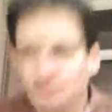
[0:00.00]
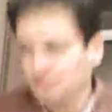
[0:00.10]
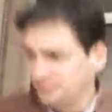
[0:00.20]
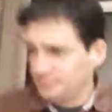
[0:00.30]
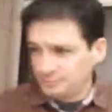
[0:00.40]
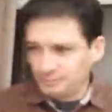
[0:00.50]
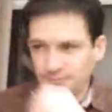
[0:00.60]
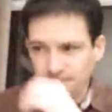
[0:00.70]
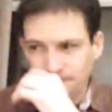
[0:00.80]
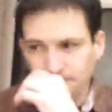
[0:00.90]
I'd
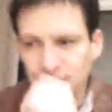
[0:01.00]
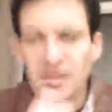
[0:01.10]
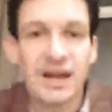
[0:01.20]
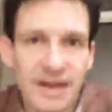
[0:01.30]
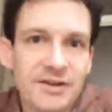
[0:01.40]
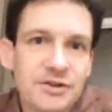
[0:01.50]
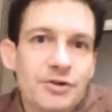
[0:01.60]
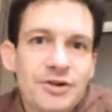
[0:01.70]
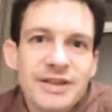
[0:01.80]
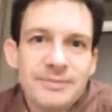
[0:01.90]
agree. I'd agree.
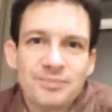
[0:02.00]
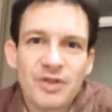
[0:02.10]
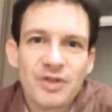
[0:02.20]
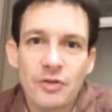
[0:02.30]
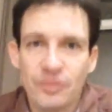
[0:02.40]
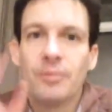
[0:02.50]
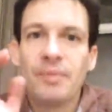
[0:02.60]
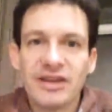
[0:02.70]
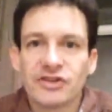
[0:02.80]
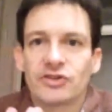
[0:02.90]

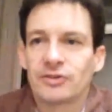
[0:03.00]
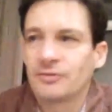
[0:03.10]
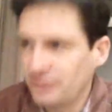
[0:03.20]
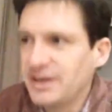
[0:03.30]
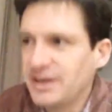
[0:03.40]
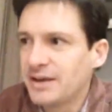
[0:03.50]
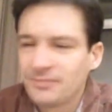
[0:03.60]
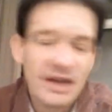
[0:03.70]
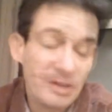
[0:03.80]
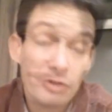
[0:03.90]
The
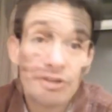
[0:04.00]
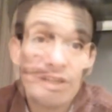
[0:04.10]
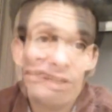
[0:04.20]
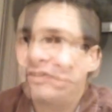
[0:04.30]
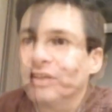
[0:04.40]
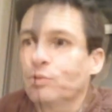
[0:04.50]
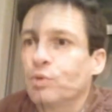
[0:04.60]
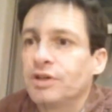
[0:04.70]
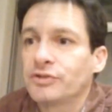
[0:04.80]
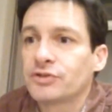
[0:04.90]
best place I've
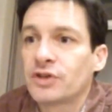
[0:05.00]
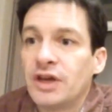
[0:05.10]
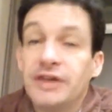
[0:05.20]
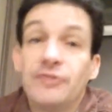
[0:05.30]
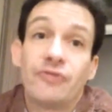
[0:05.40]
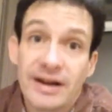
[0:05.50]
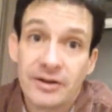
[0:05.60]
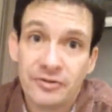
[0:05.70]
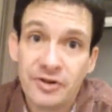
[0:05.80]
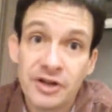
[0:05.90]
ever was in
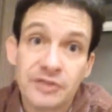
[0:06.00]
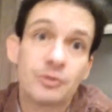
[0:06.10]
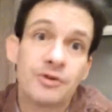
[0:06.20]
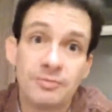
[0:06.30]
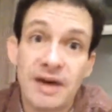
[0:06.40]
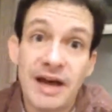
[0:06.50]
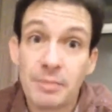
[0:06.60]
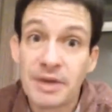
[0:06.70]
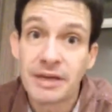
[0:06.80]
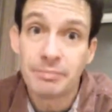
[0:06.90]
Frankfurt with my
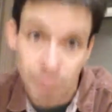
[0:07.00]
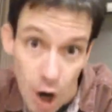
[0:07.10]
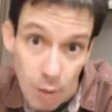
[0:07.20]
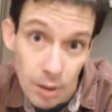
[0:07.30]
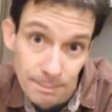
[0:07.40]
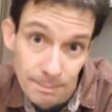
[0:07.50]
mate Bob.